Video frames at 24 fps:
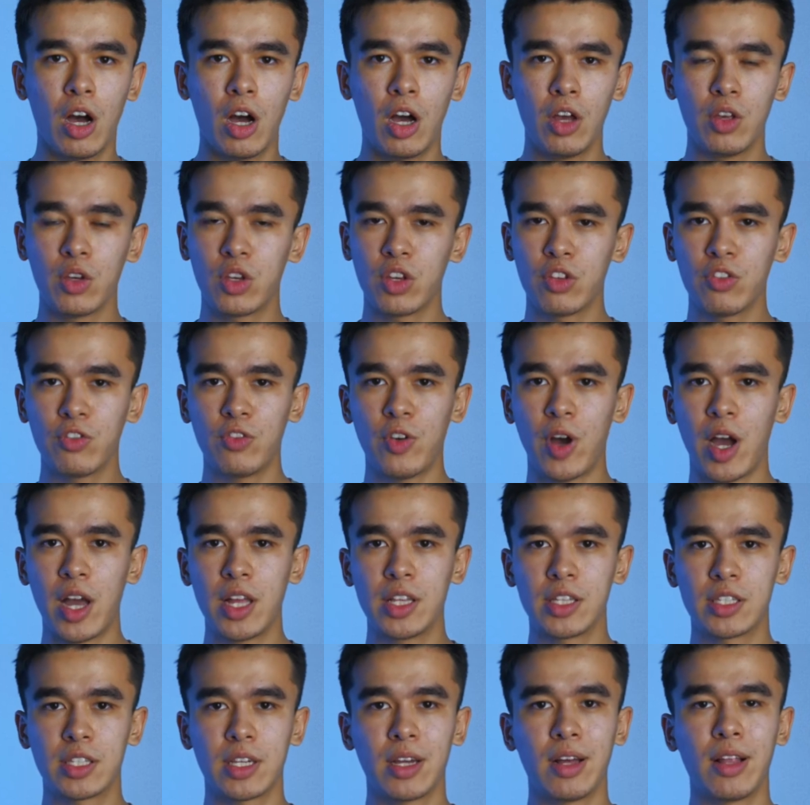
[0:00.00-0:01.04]
you can
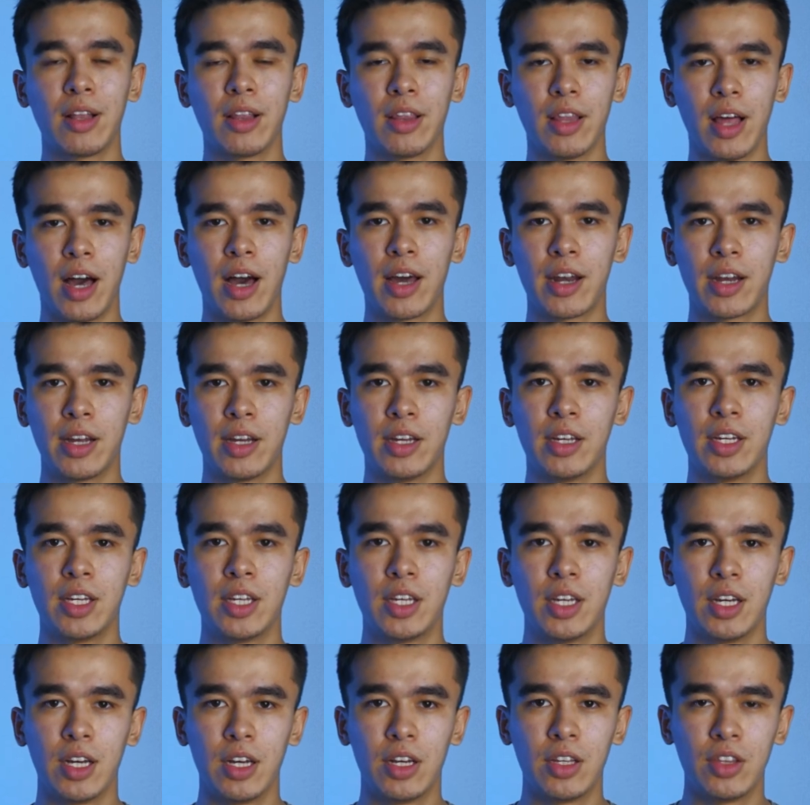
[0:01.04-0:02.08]
find a lot of
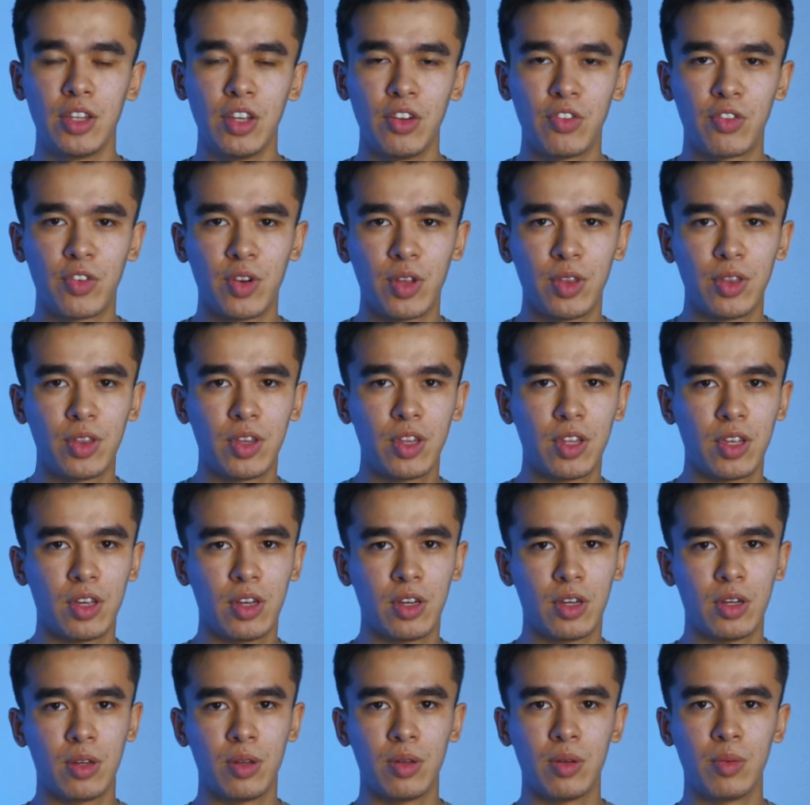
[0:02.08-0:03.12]
different
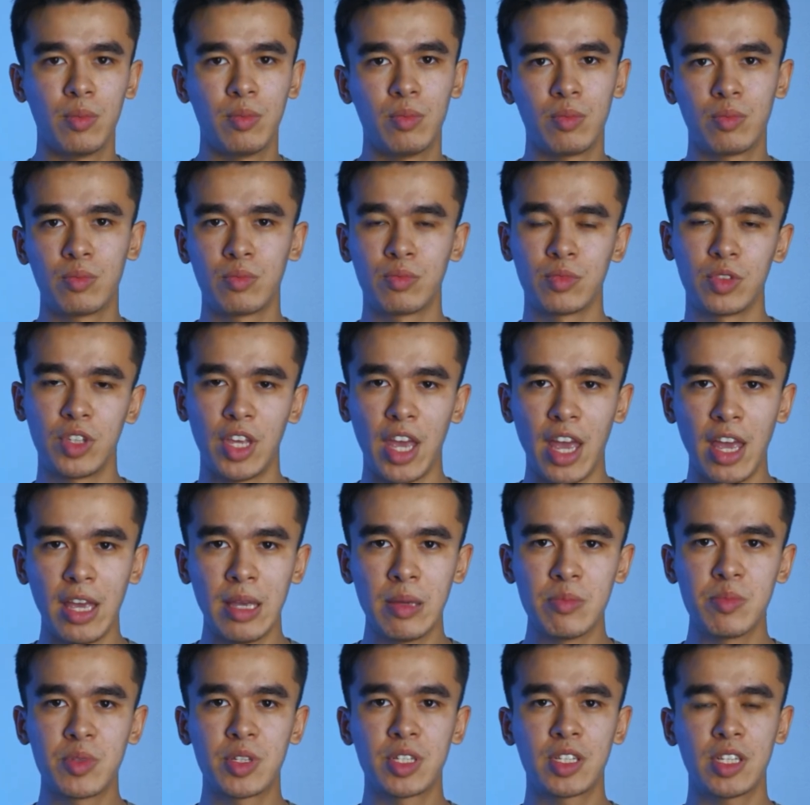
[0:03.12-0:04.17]

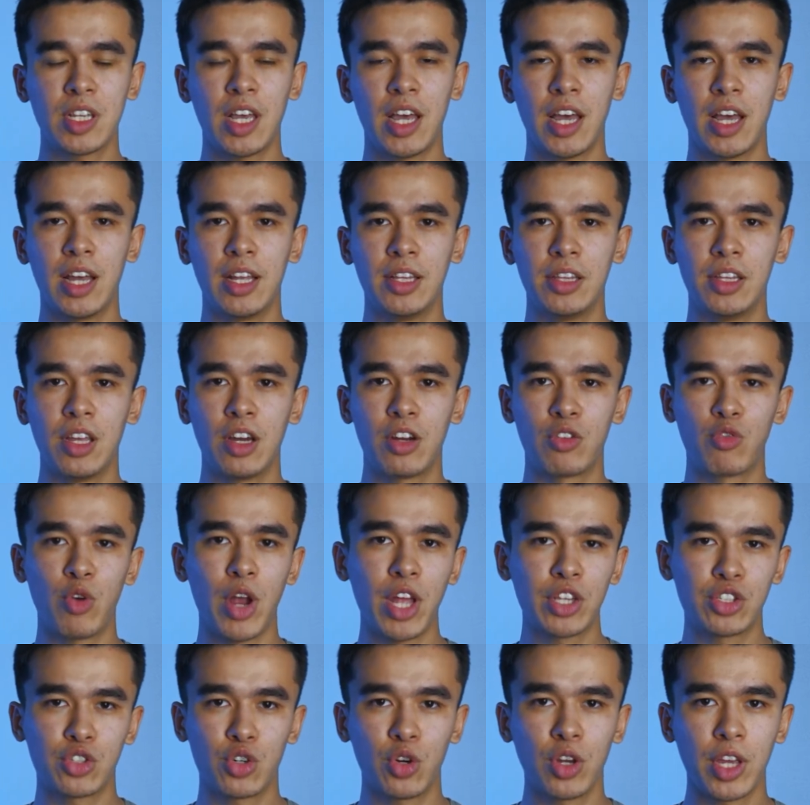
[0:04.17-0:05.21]
games and
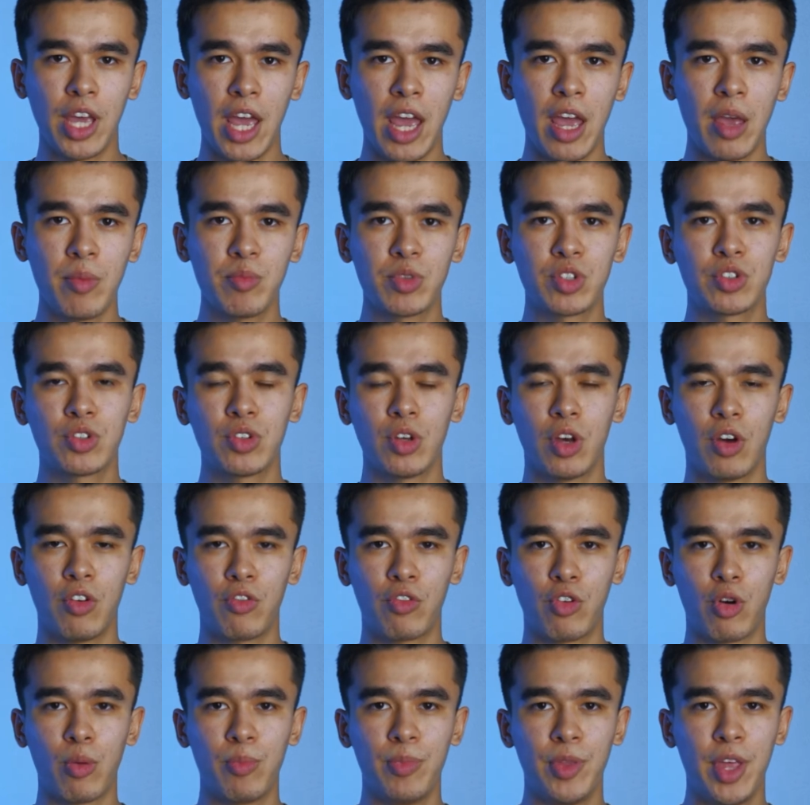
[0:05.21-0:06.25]
retro games
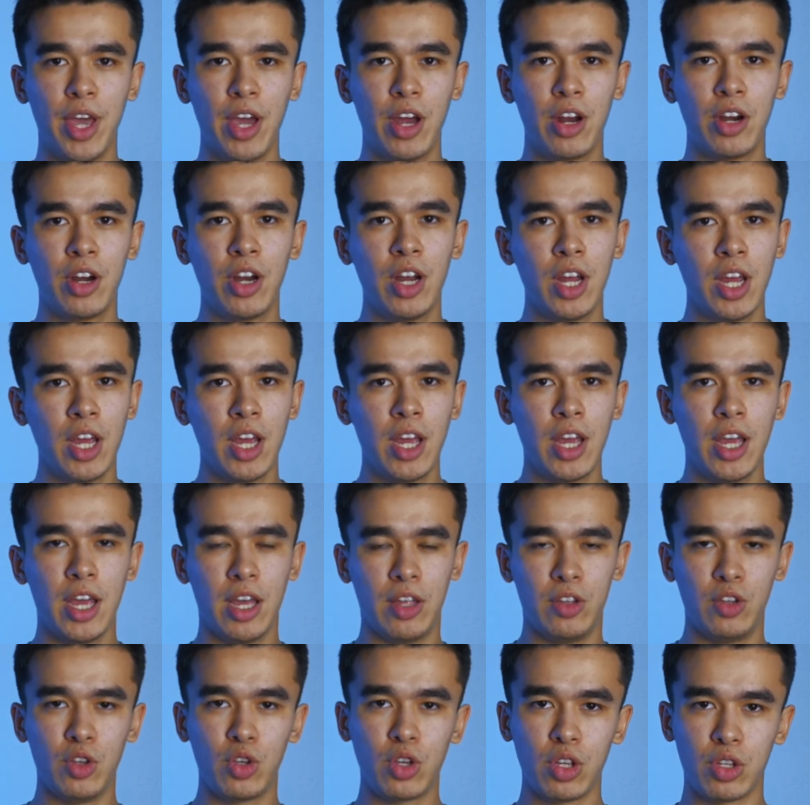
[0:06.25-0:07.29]
from there,
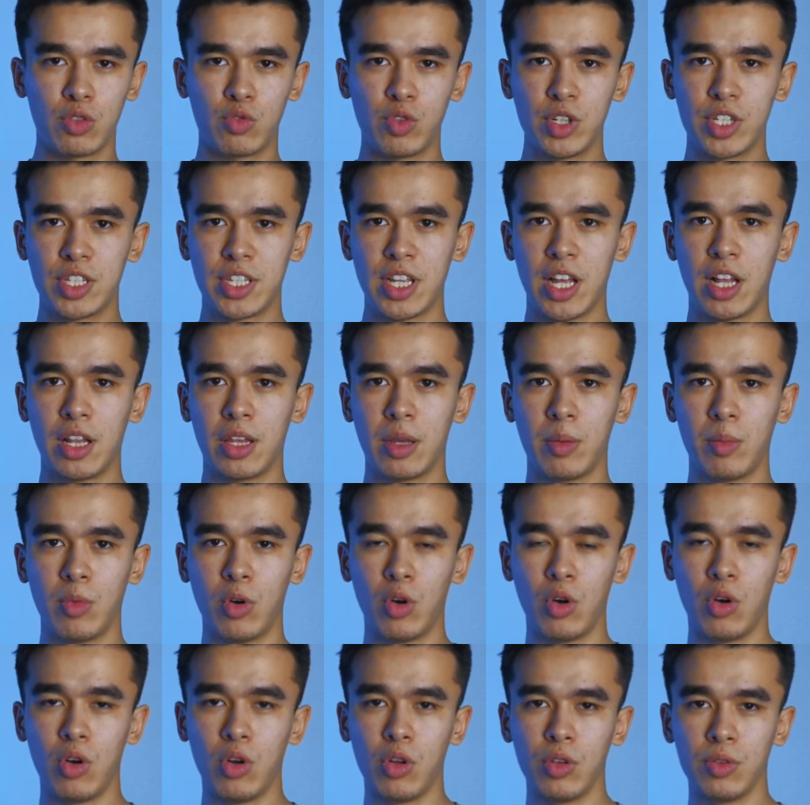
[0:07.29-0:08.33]
and you can resell them
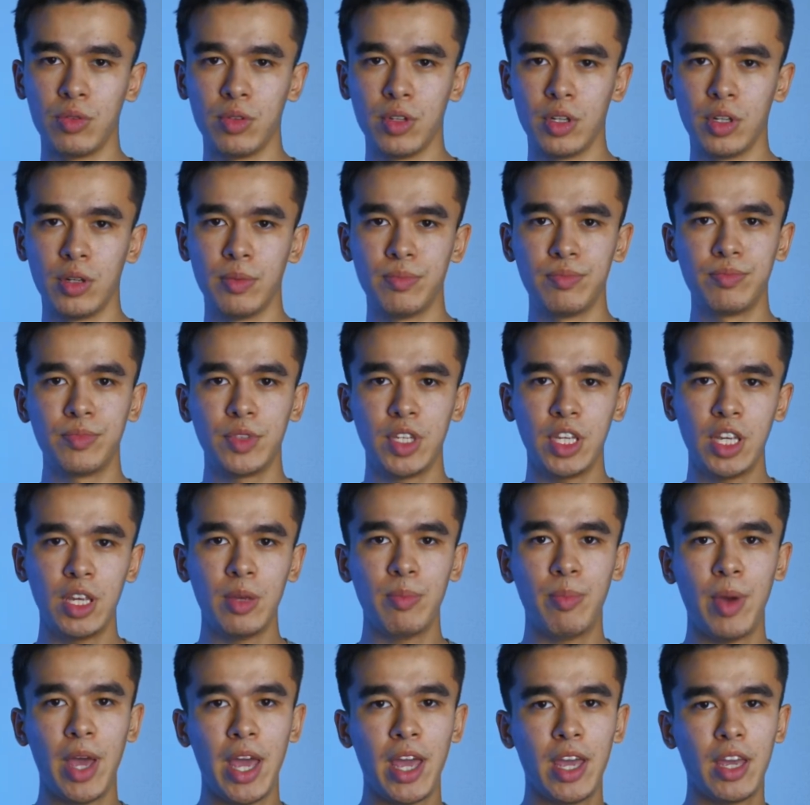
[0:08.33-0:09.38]
on
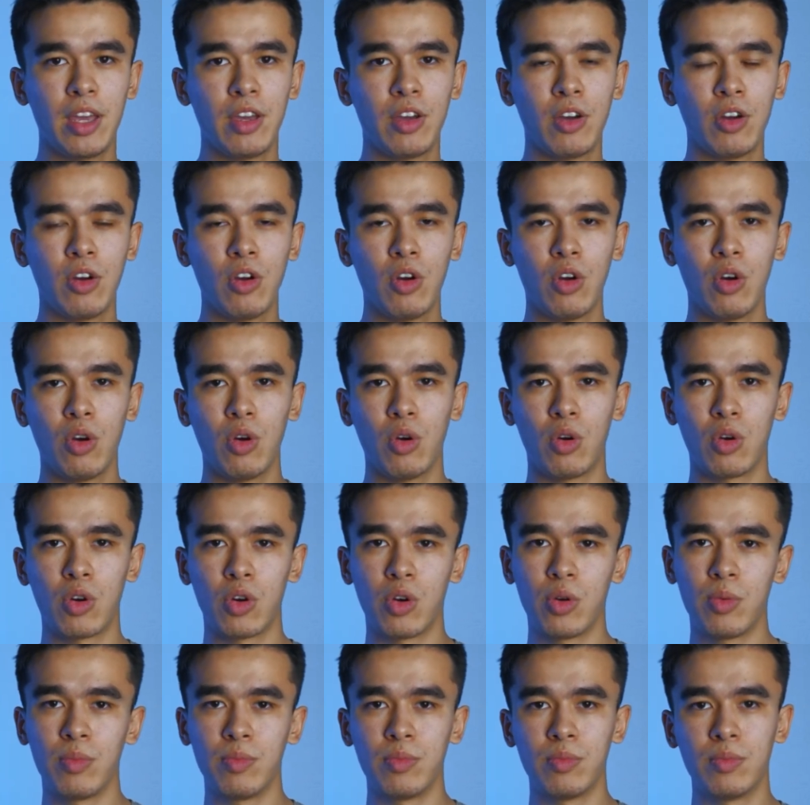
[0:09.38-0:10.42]
eBay
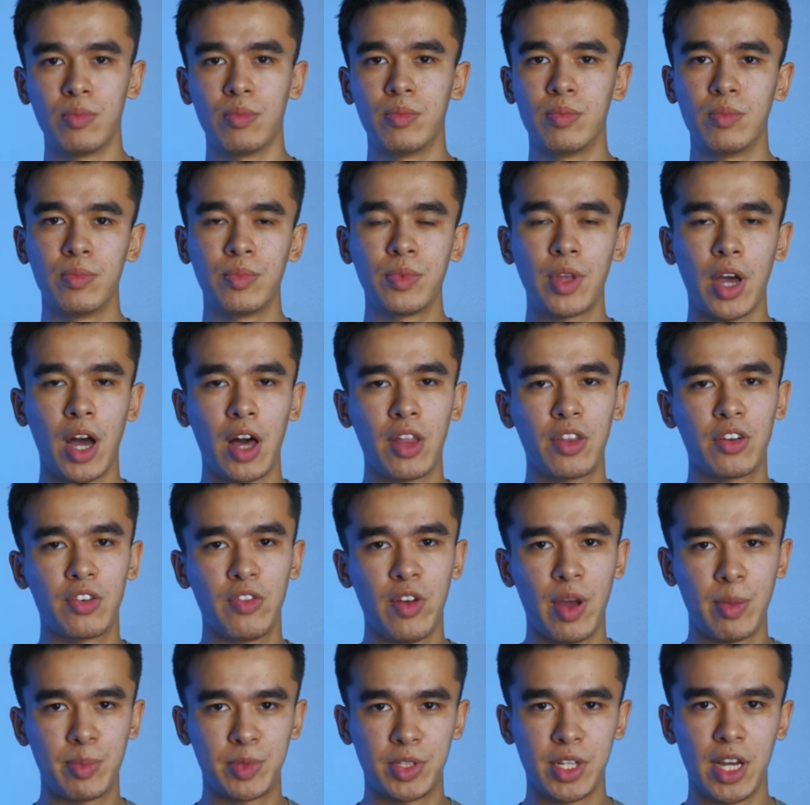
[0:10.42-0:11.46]
or other
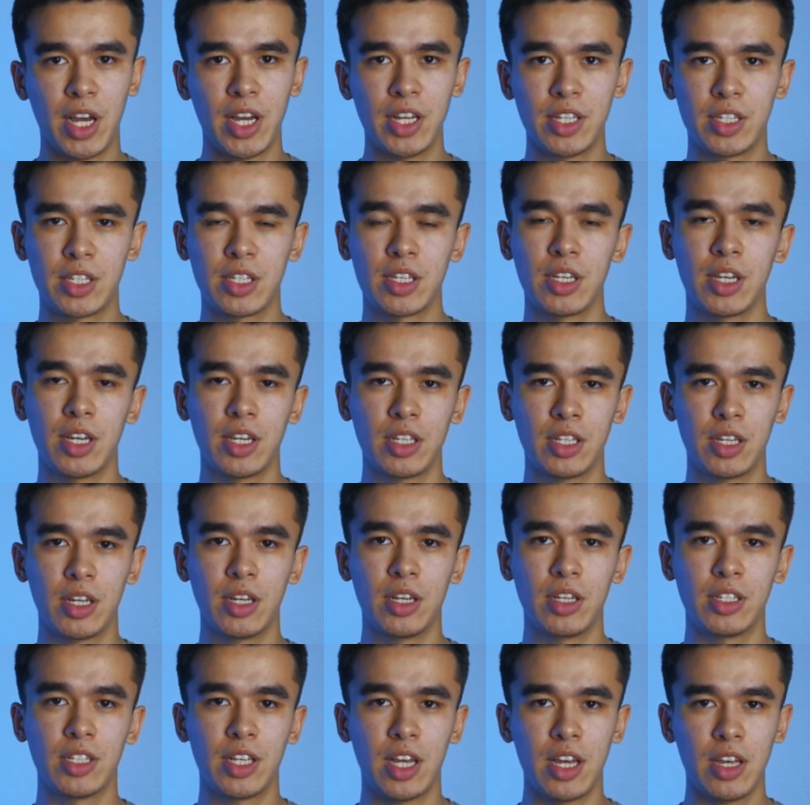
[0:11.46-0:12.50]
websites,
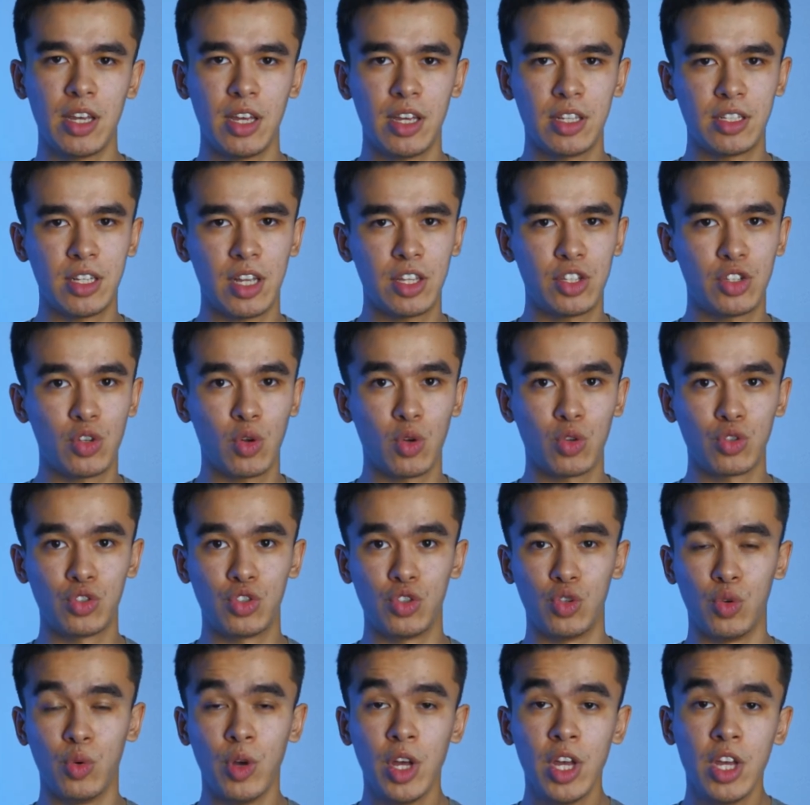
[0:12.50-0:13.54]
as I told
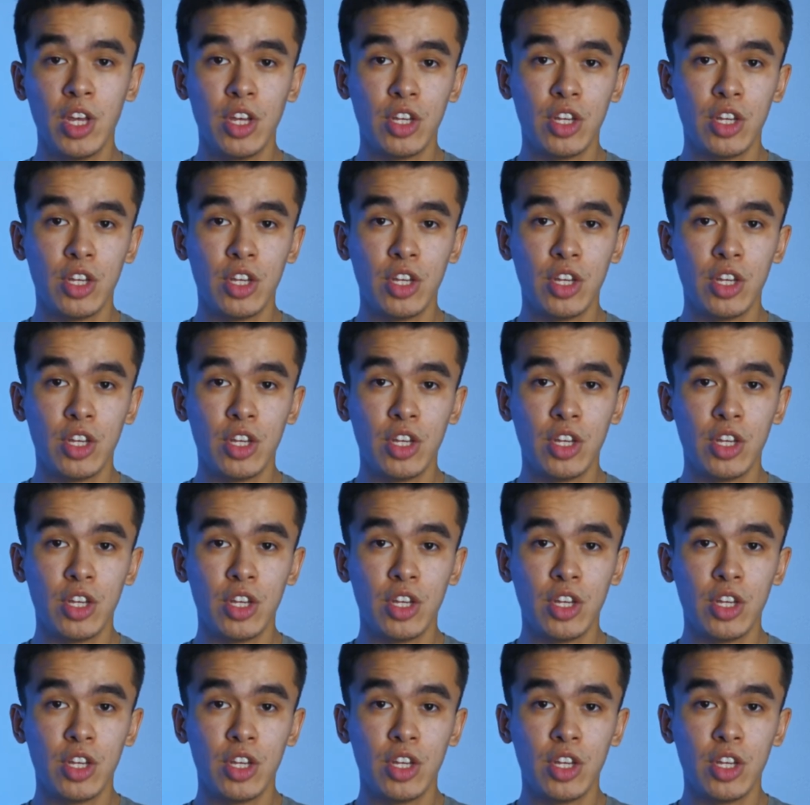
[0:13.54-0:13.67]
you.